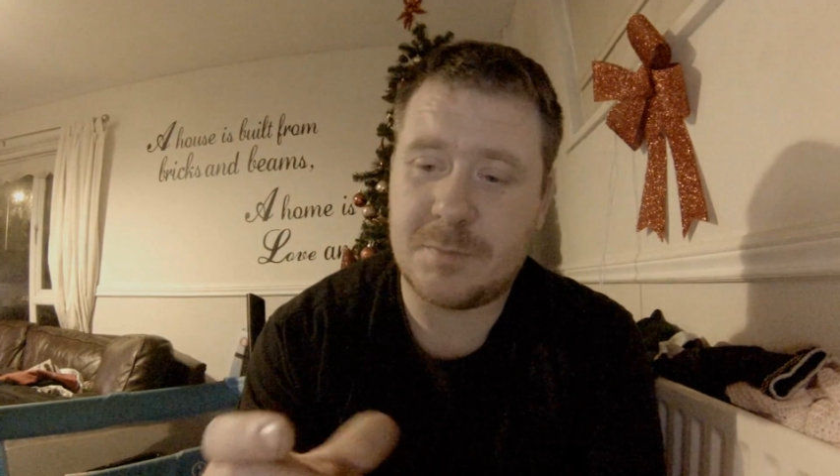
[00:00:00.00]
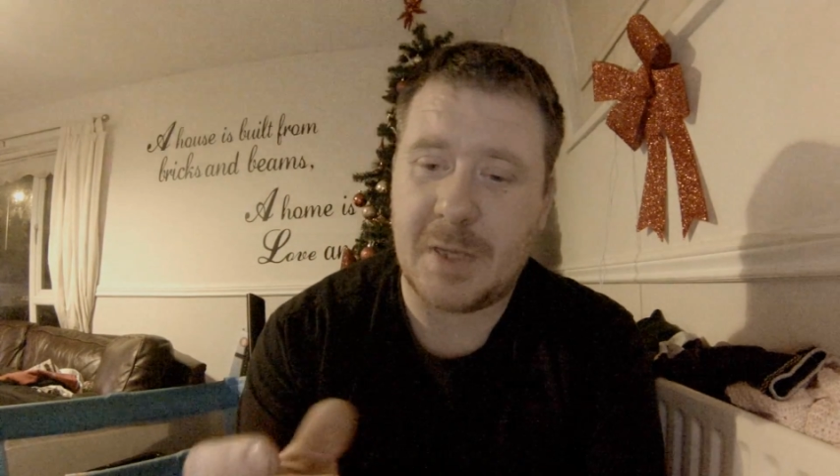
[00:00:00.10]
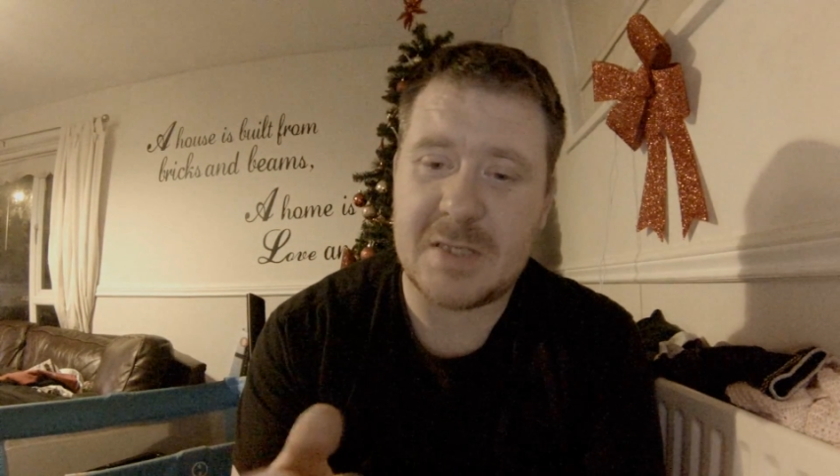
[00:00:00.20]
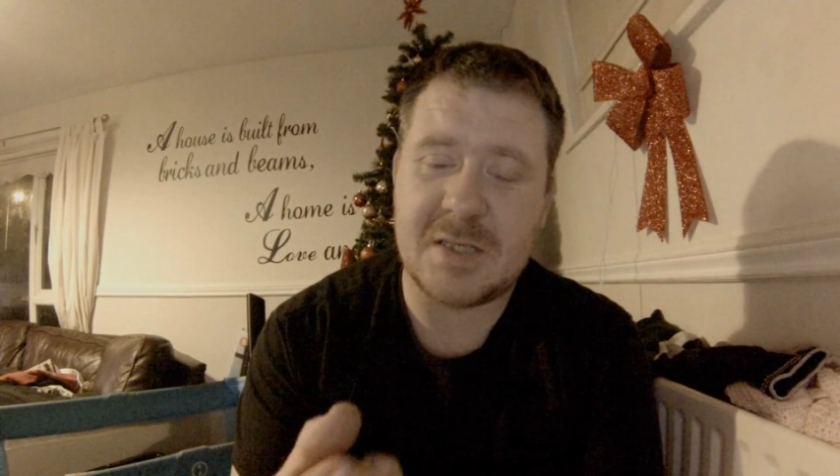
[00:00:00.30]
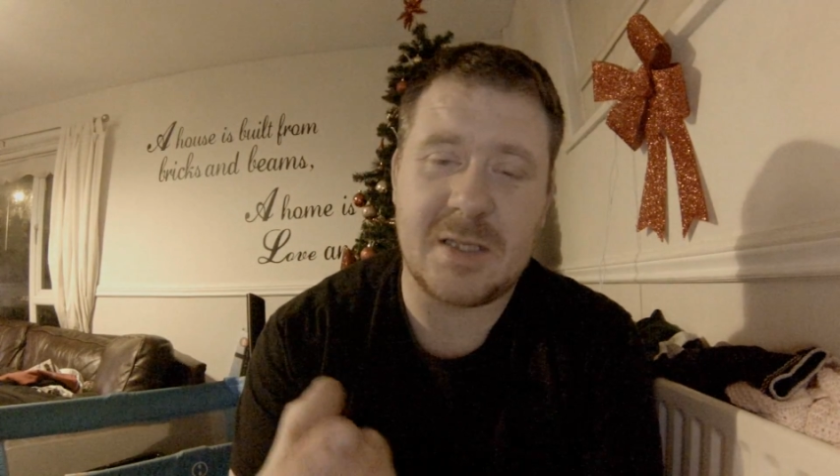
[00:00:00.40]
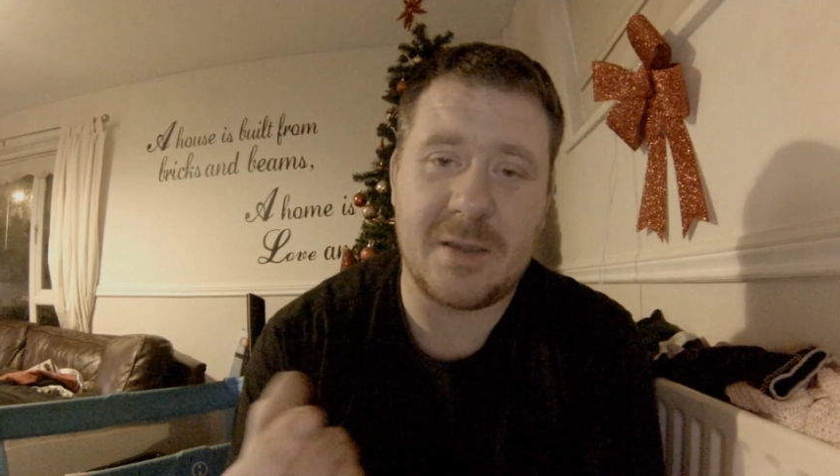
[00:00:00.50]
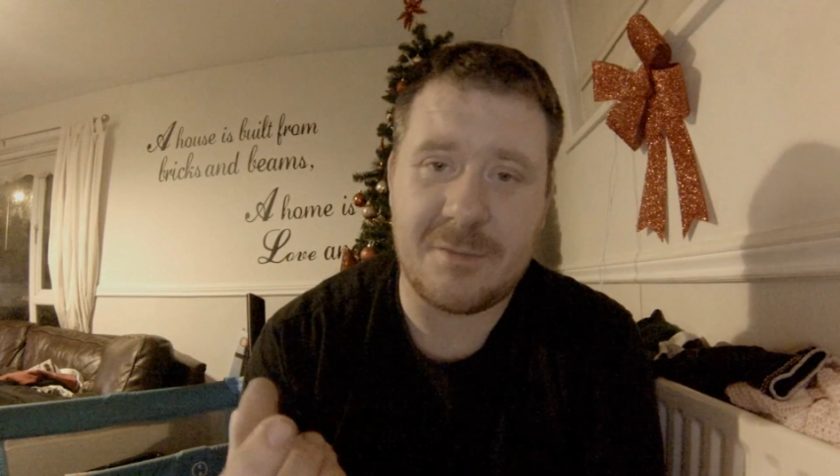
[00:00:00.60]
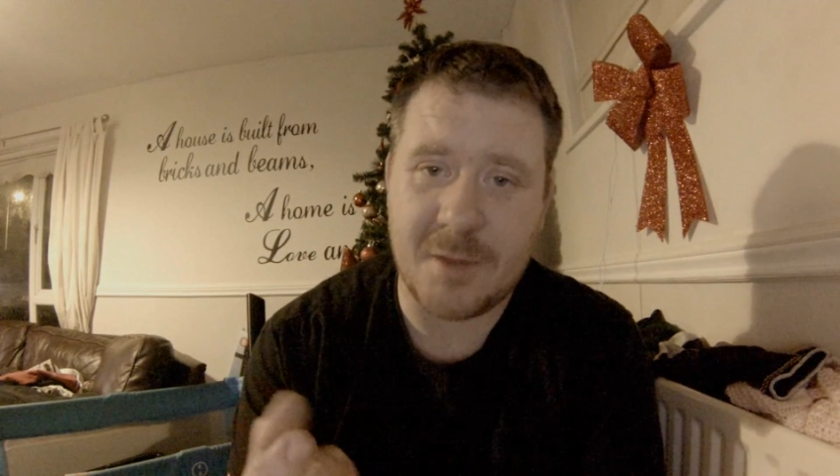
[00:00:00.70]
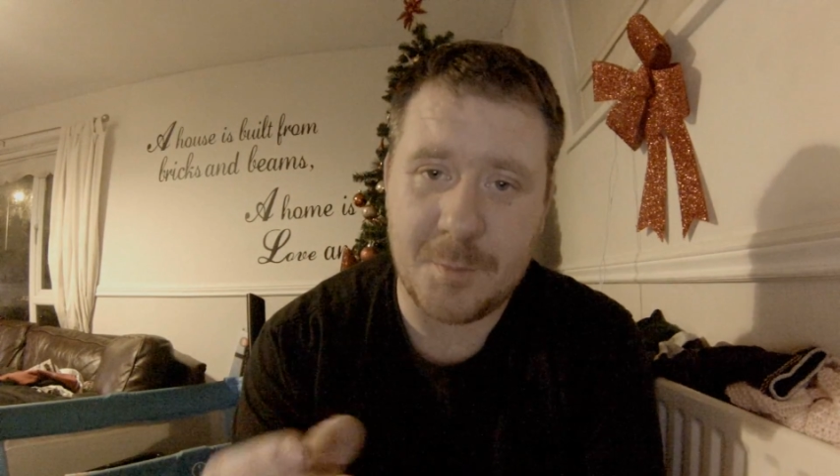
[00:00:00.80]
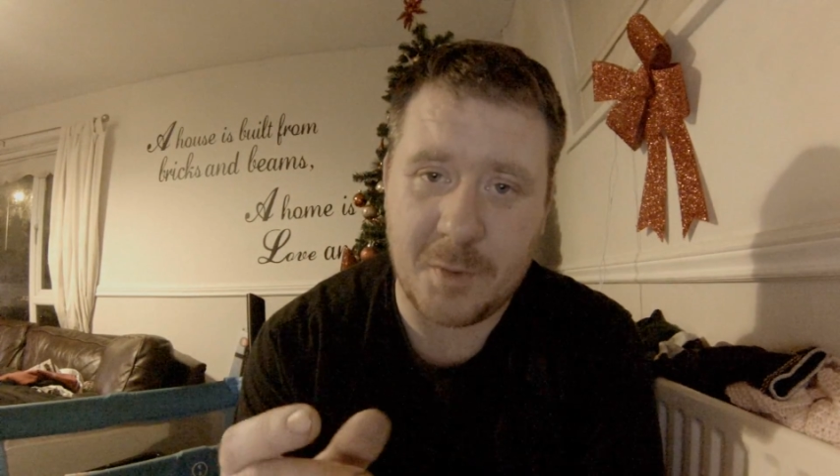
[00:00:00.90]
basically a
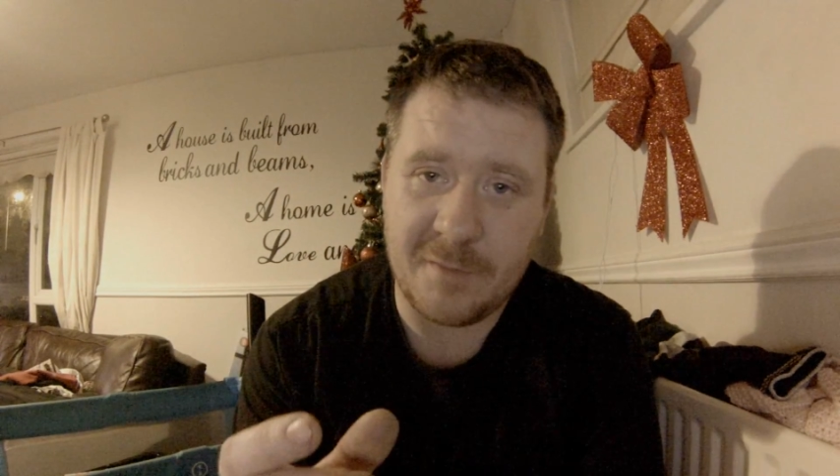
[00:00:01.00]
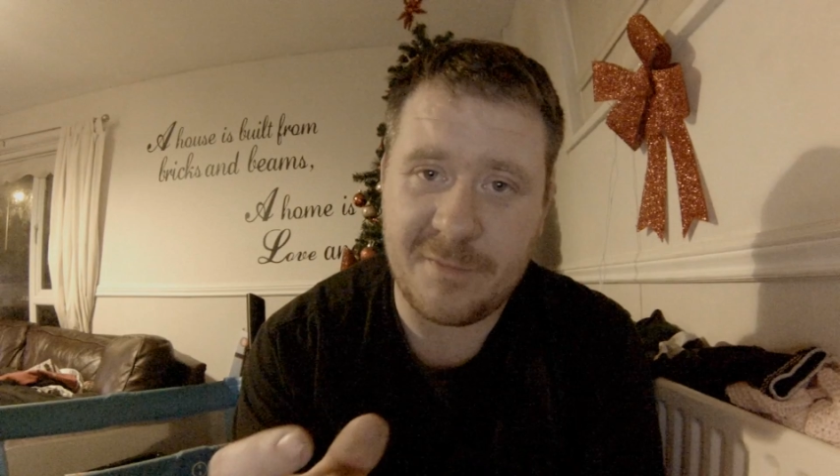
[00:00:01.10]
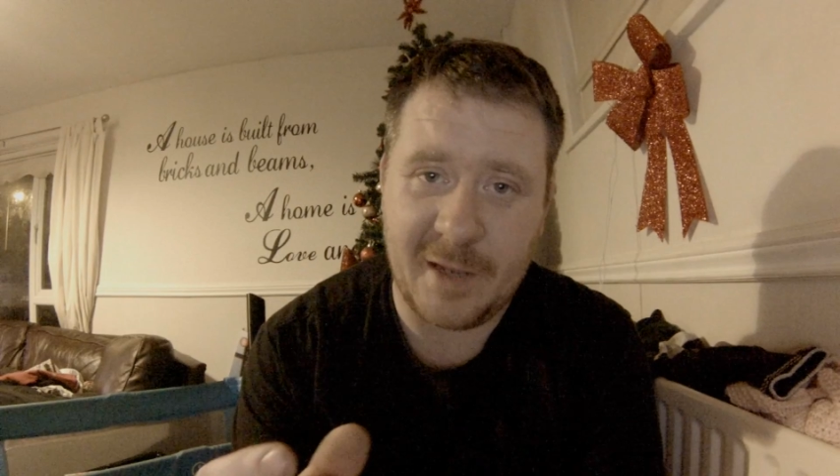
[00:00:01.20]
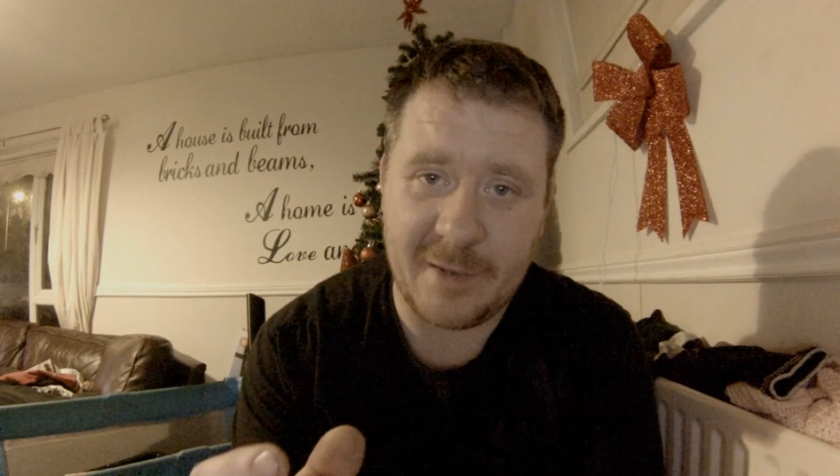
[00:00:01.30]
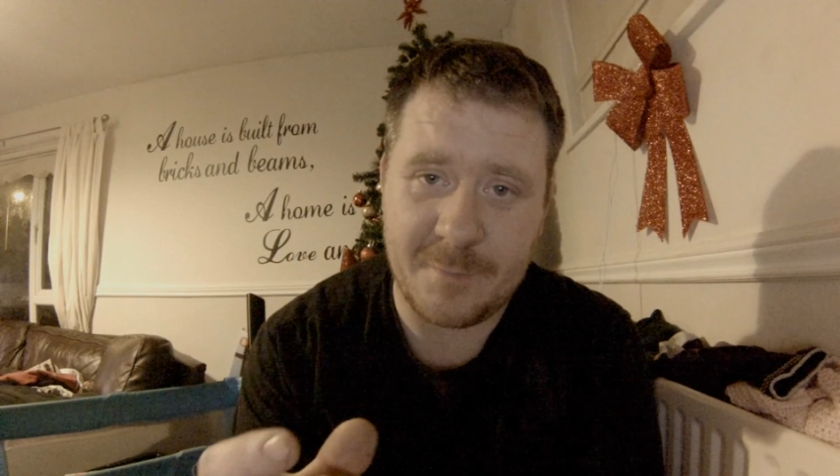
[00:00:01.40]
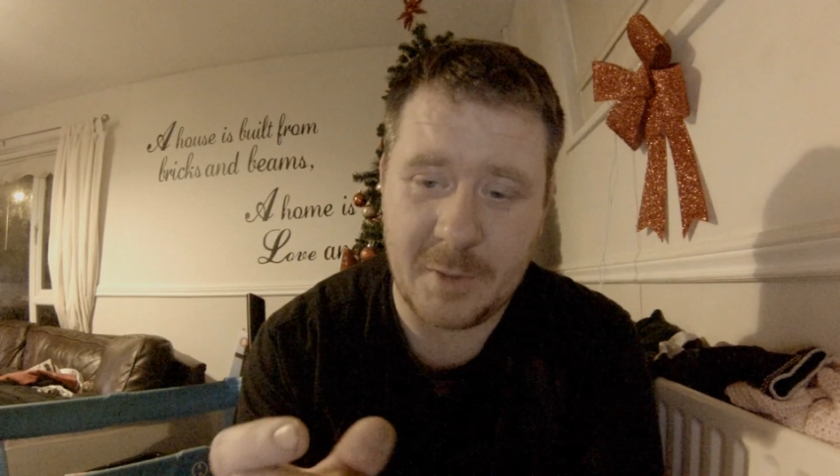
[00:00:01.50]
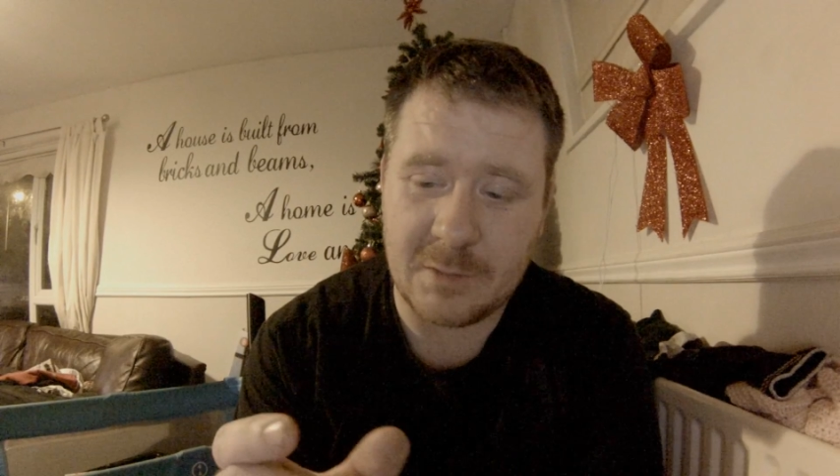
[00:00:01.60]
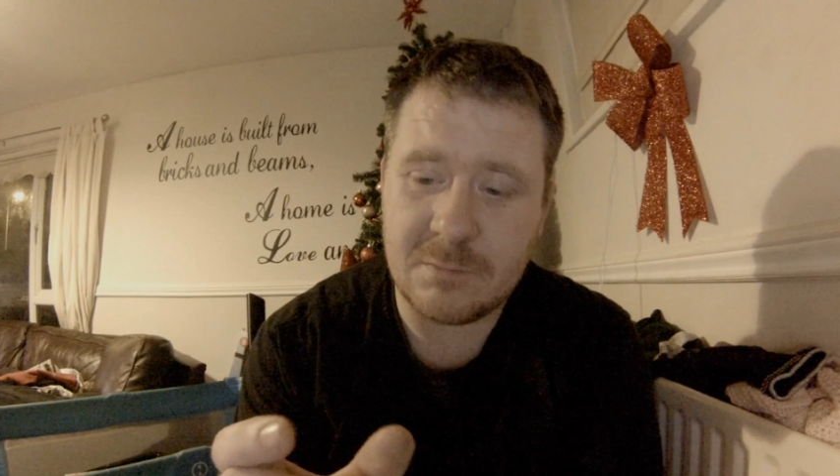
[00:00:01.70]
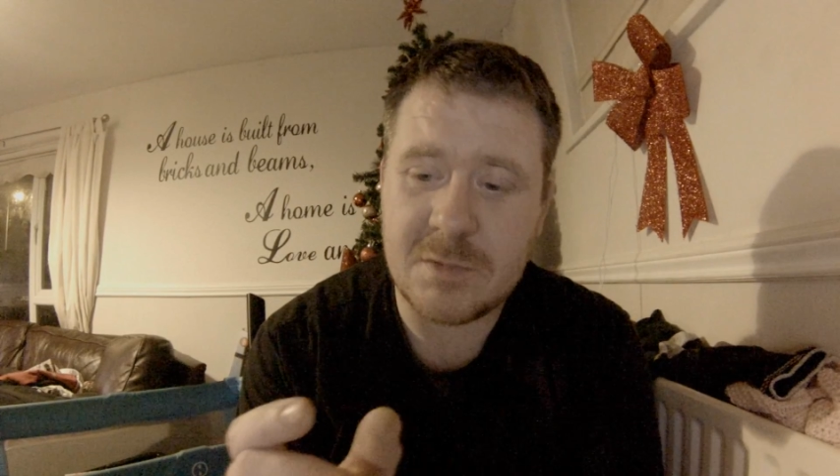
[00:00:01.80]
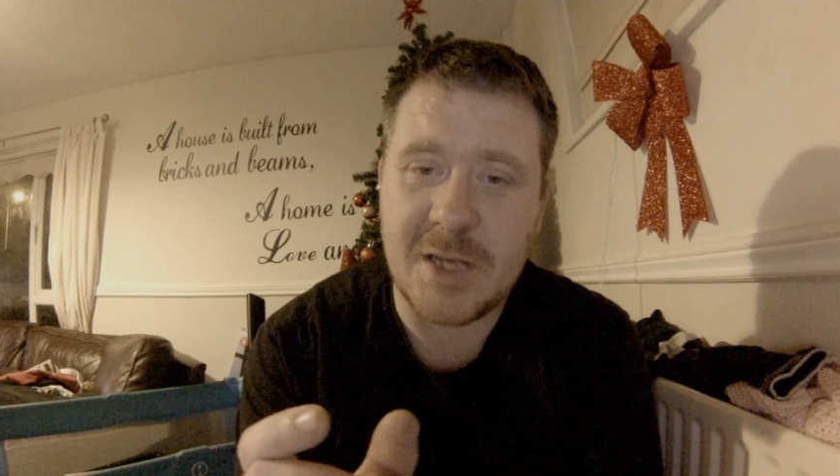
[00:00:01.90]
three point five
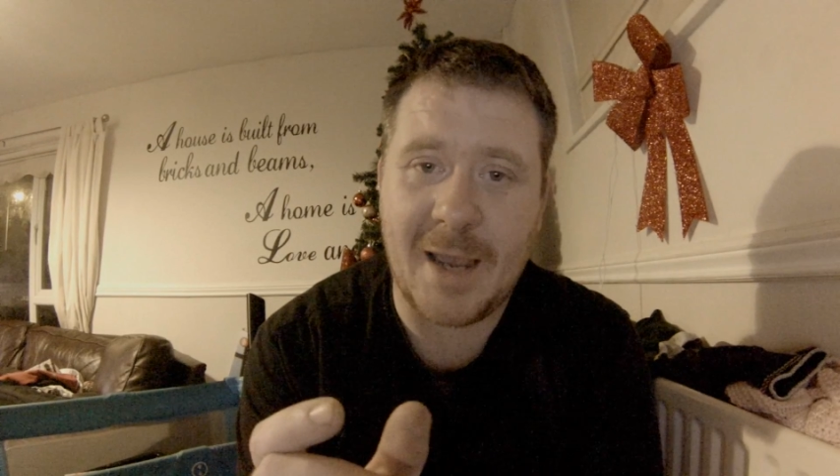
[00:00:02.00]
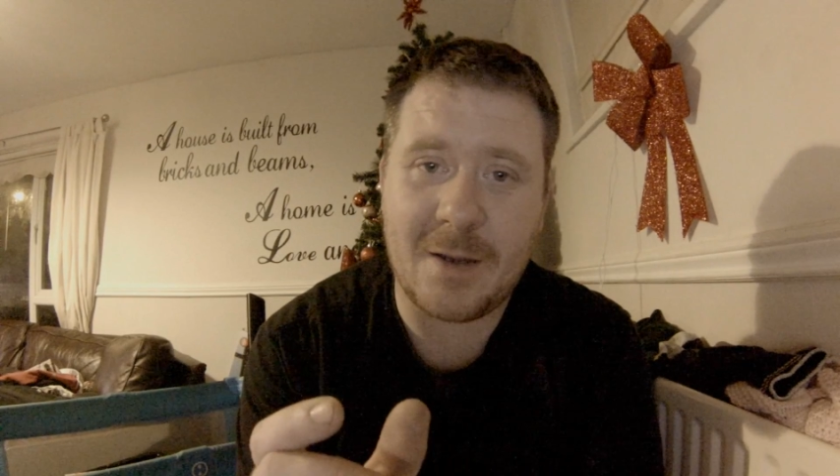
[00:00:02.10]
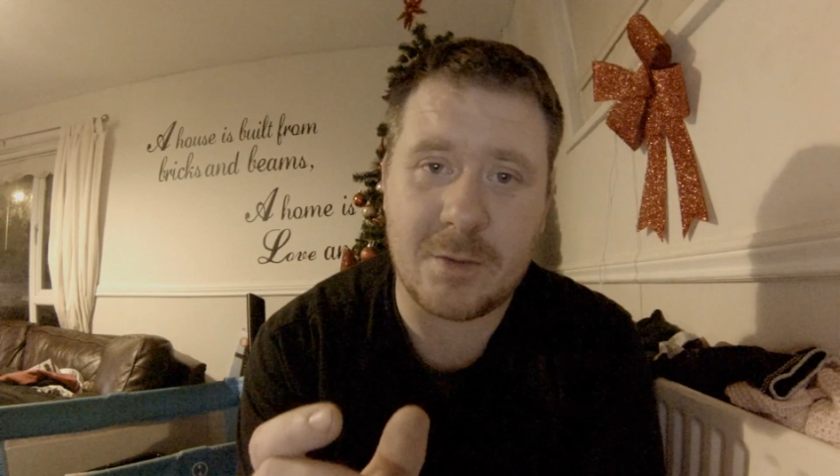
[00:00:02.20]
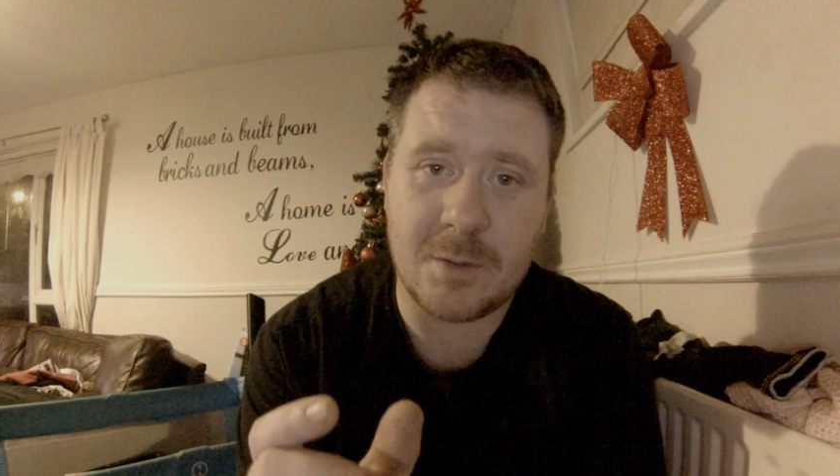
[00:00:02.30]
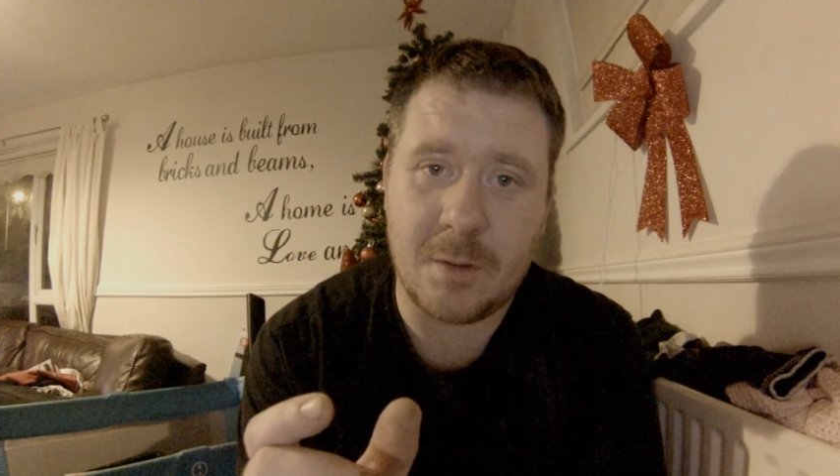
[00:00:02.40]
millimeter jack on the,